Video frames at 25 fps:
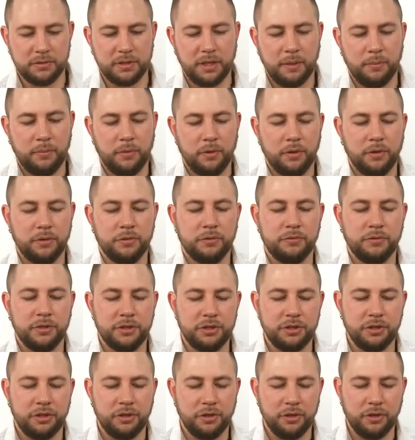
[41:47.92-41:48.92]
some
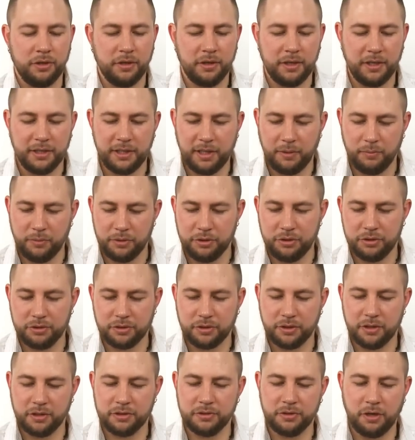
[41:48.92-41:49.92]
ostrich hurl. And then we're just
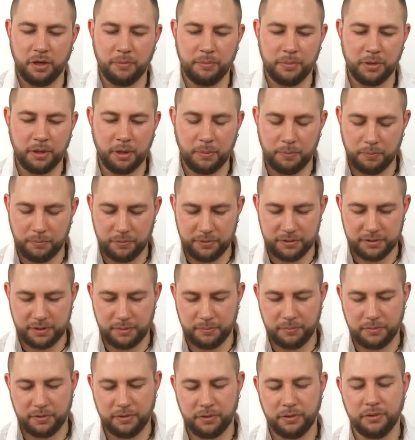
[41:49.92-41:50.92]
going to top it up with
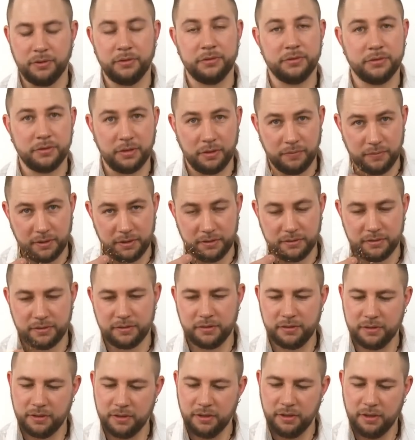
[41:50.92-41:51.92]
some turns of
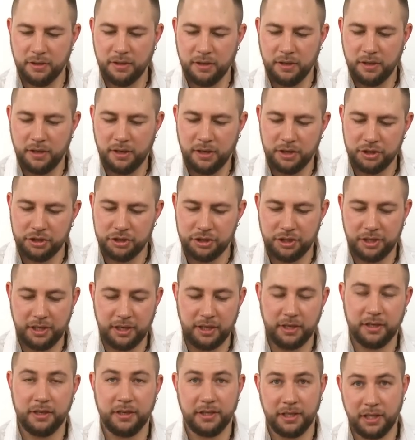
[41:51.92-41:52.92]
this
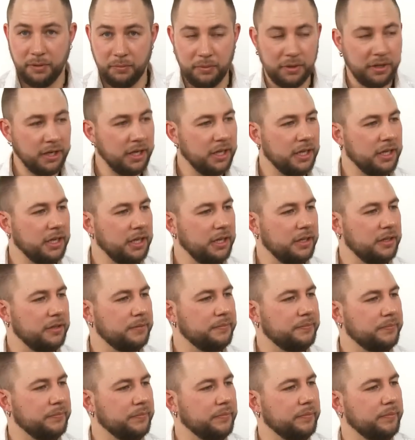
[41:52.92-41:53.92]
chenille. And then we're kind of done.
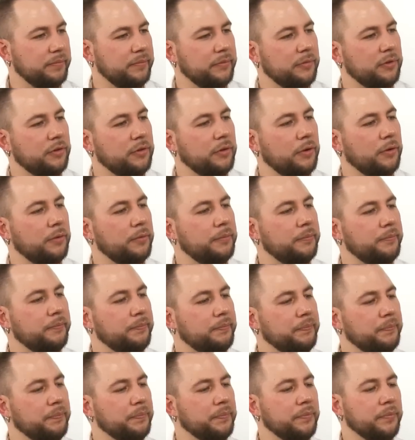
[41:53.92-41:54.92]
So
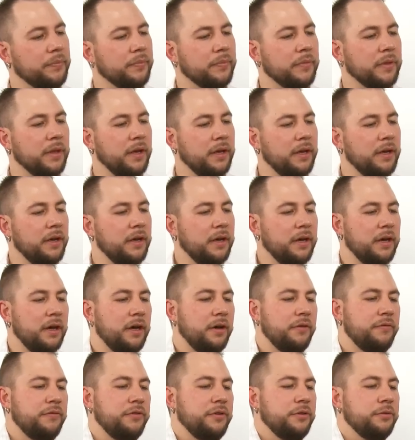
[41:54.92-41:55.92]

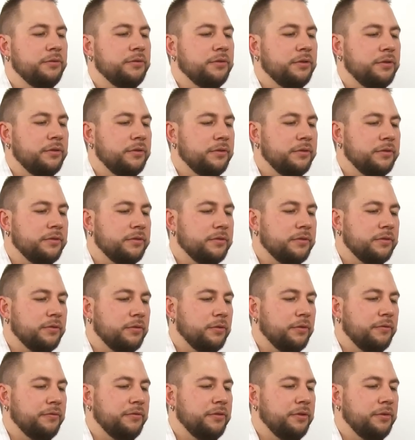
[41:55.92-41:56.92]
a few turns
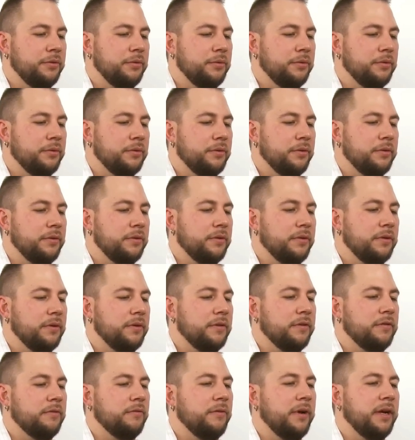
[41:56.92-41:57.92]
or a few
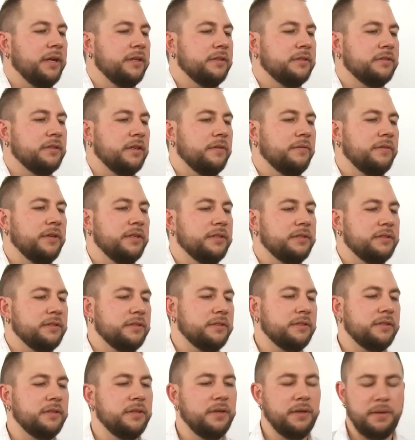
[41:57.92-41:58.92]
strands of
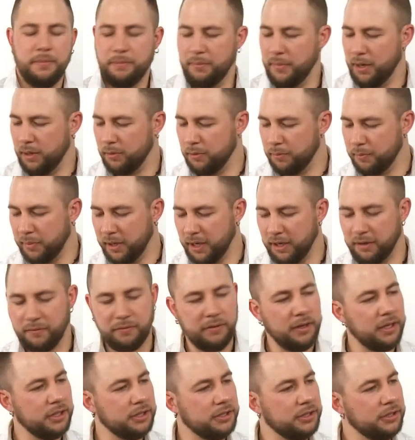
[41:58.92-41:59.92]
this Bauer Pike
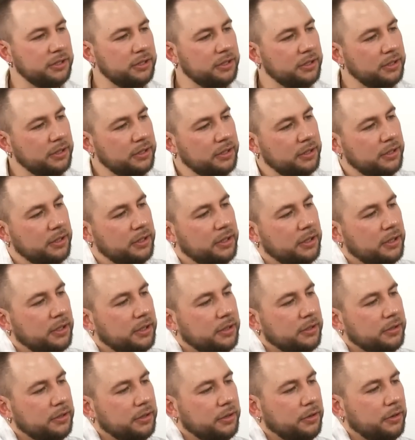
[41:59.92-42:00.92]
flash,
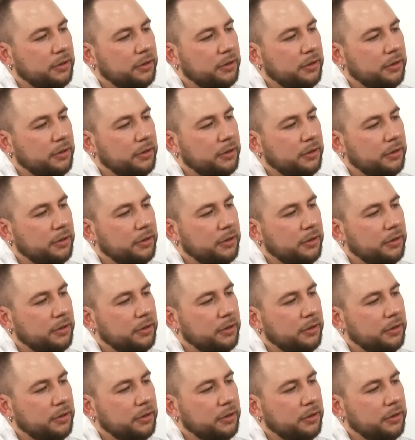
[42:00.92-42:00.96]
the